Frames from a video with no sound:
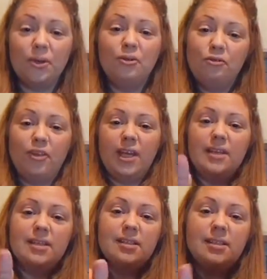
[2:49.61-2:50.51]

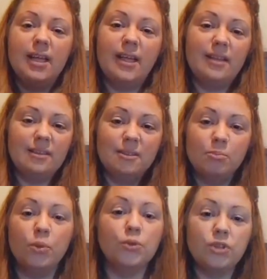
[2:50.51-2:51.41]
fingers in
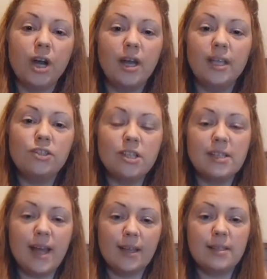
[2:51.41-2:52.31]
mudra. It just
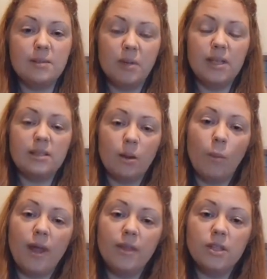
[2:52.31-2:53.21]
has to be
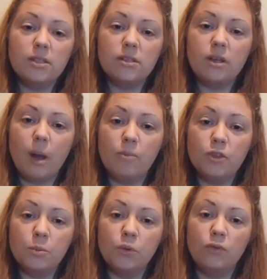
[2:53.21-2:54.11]
somewhere that's
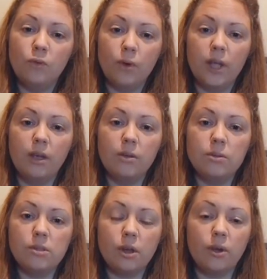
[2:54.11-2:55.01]
comfortable for you.
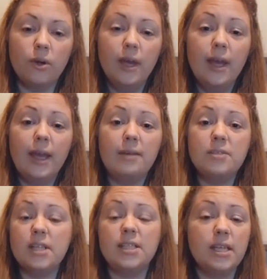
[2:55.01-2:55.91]
So if
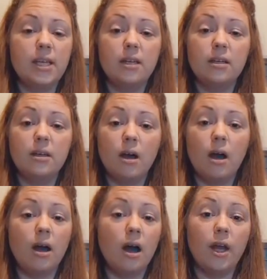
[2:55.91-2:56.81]
sitting
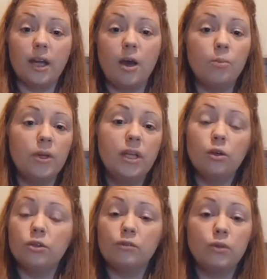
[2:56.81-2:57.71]
unaccompanied
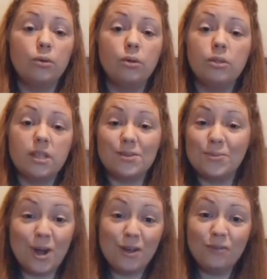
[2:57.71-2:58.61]
on the floor doesn't
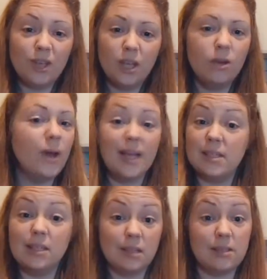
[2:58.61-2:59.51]
work for you, as
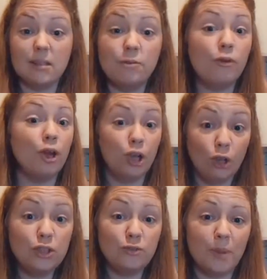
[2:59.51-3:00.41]
it doesn't for a
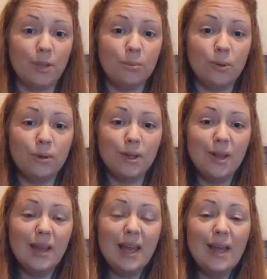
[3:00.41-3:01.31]
lot of people,
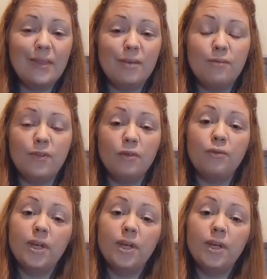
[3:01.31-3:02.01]
then feel free